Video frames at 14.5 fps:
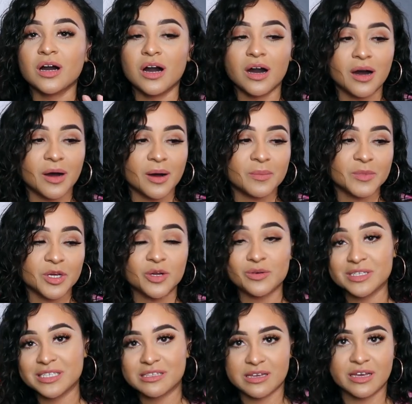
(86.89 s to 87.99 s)
um, you know
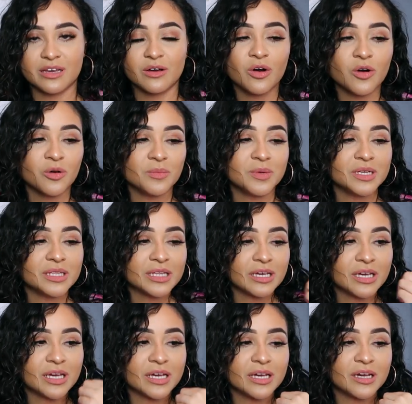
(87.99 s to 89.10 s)
staying home
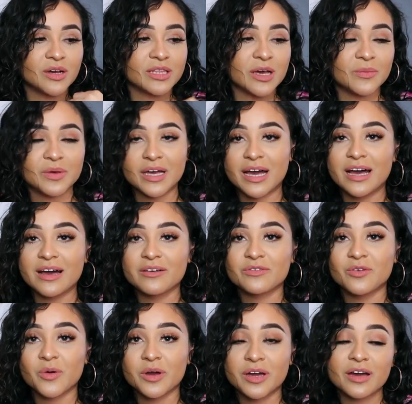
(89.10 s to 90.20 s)
thing that we
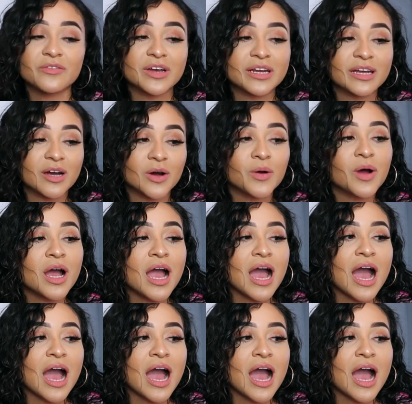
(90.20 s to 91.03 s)
have going on right now